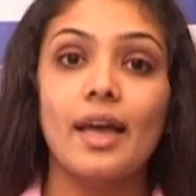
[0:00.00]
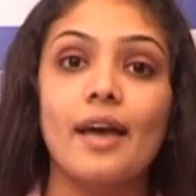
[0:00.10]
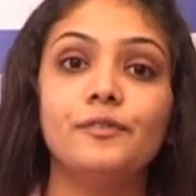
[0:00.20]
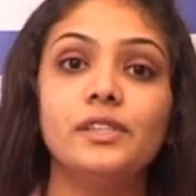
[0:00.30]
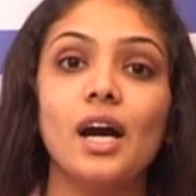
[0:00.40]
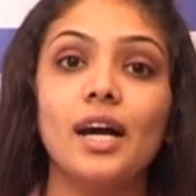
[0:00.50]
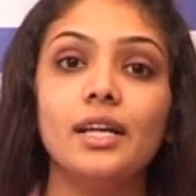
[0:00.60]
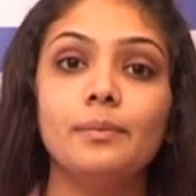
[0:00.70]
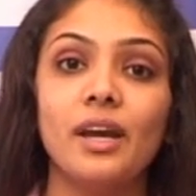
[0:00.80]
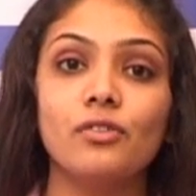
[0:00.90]

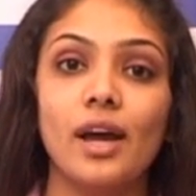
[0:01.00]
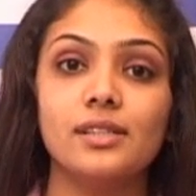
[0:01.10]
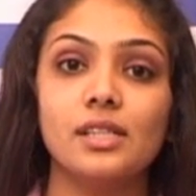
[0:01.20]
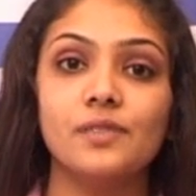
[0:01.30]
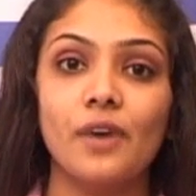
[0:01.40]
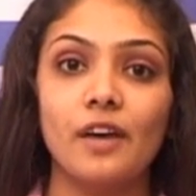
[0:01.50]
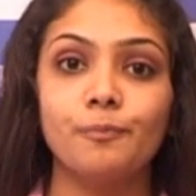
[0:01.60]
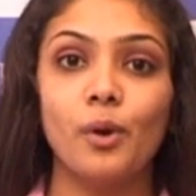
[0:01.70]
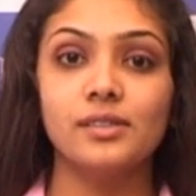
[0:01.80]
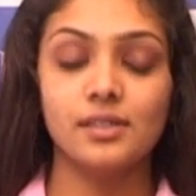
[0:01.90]
FDI in May rises
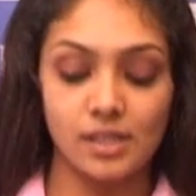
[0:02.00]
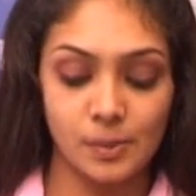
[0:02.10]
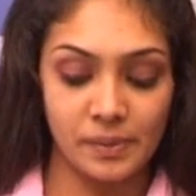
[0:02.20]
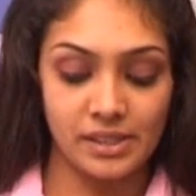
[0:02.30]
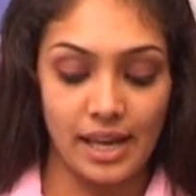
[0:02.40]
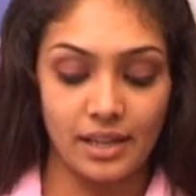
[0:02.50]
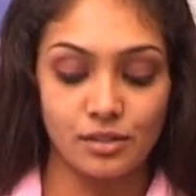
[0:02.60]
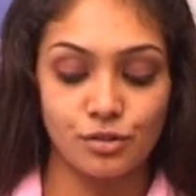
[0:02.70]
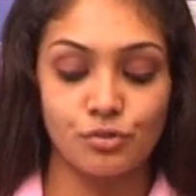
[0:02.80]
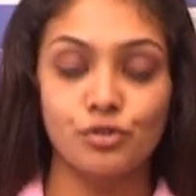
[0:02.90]

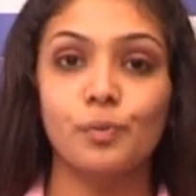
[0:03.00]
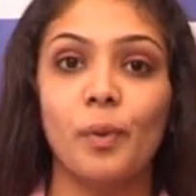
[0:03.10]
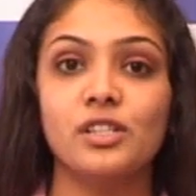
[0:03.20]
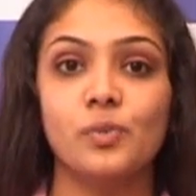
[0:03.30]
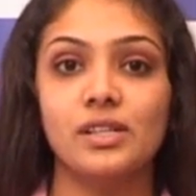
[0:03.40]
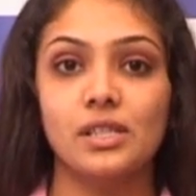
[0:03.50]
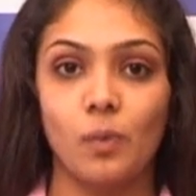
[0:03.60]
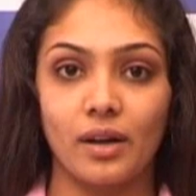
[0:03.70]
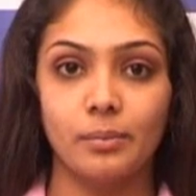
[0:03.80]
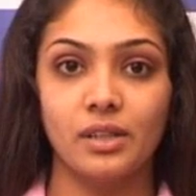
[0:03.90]
5.6% to
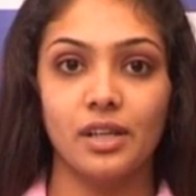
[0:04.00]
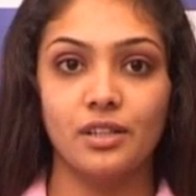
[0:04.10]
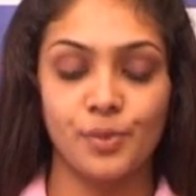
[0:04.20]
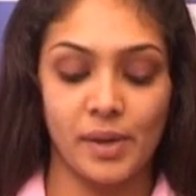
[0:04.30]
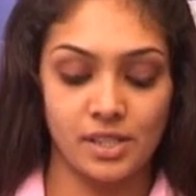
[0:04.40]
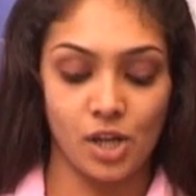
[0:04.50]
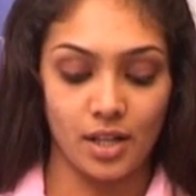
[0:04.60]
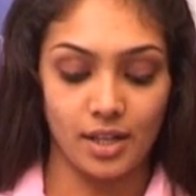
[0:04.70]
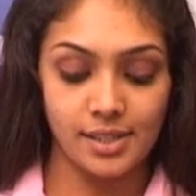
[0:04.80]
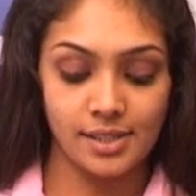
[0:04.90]
$2.21 billion
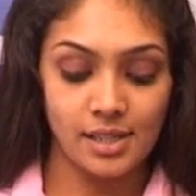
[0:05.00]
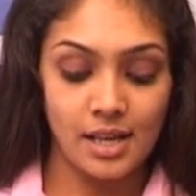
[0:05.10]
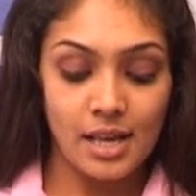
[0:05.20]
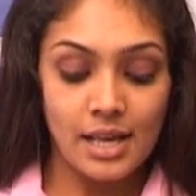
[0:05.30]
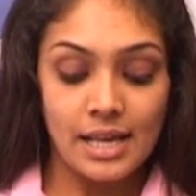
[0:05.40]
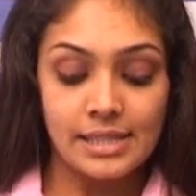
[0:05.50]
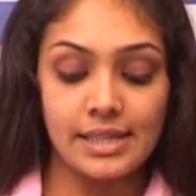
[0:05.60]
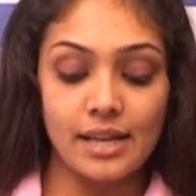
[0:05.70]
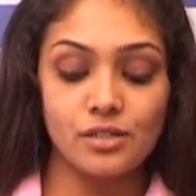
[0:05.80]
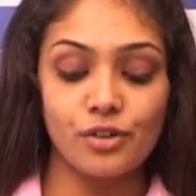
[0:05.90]
US.
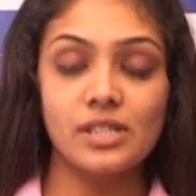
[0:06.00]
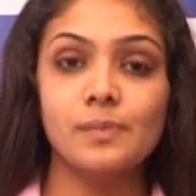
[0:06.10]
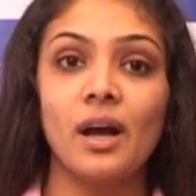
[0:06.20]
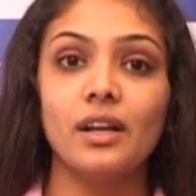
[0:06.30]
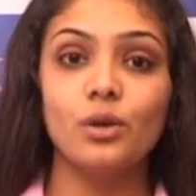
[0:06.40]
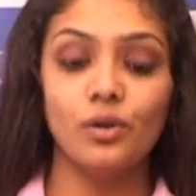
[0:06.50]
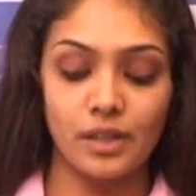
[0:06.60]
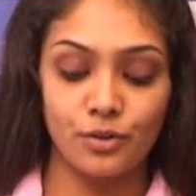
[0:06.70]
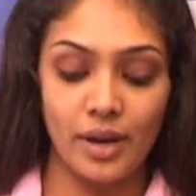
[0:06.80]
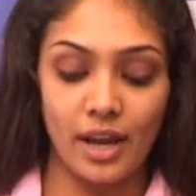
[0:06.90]
Centre is mulling
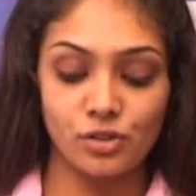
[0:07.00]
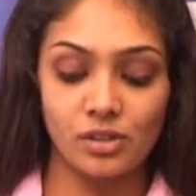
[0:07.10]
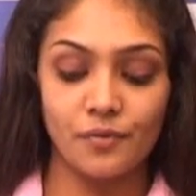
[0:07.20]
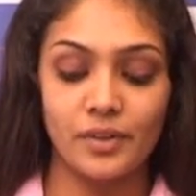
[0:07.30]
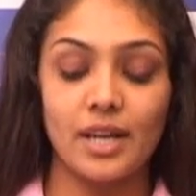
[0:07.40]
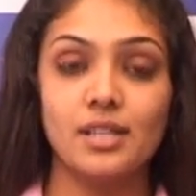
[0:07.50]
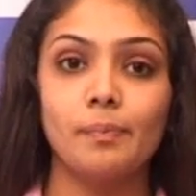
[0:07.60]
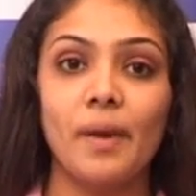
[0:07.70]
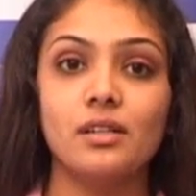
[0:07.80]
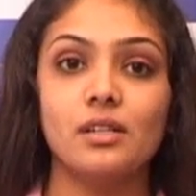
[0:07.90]
over creation of an
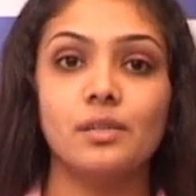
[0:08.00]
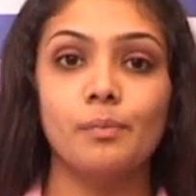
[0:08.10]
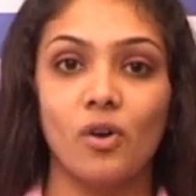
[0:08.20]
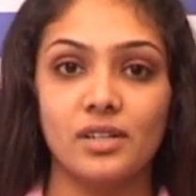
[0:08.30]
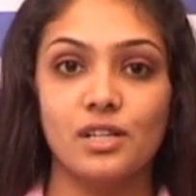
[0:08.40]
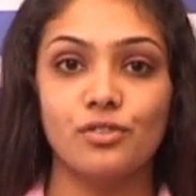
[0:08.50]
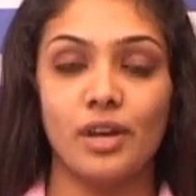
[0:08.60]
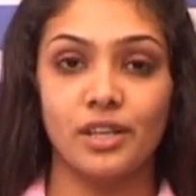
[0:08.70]
independent body to